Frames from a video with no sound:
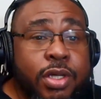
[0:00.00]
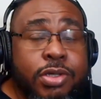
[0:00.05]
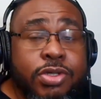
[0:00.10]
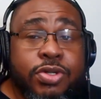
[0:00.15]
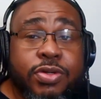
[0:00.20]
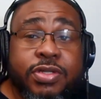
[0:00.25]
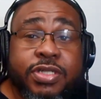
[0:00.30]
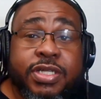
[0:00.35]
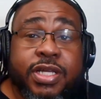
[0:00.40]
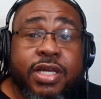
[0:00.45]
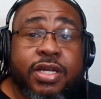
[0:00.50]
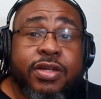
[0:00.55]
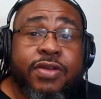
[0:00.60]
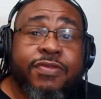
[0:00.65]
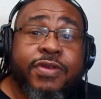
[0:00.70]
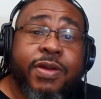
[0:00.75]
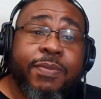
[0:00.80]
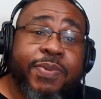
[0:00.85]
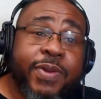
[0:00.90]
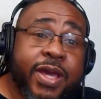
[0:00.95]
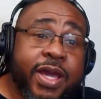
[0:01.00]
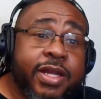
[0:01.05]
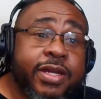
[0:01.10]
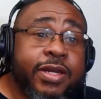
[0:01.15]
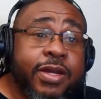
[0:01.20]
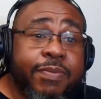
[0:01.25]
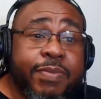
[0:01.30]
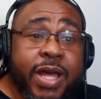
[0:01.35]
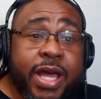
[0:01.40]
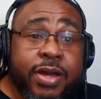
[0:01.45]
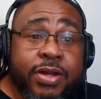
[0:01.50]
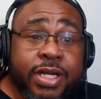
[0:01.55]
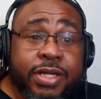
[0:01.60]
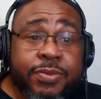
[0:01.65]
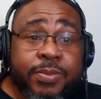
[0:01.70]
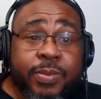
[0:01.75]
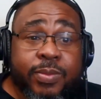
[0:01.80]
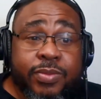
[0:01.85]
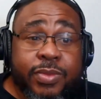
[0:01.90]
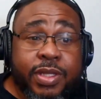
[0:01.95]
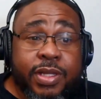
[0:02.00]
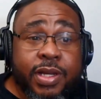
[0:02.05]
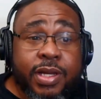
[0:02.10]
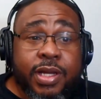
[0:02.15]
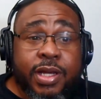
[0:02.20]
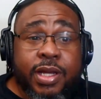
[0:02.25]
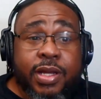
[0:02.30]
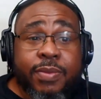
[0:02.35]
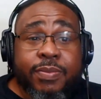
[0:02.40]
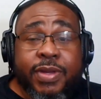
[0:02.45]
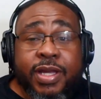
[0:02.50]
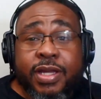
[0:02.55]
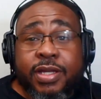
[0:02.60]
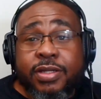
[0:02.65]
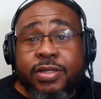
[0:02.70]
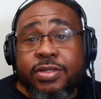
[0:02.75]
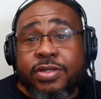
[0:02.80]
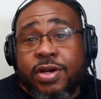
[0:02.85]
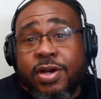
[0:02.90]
So instead of complaining about it, and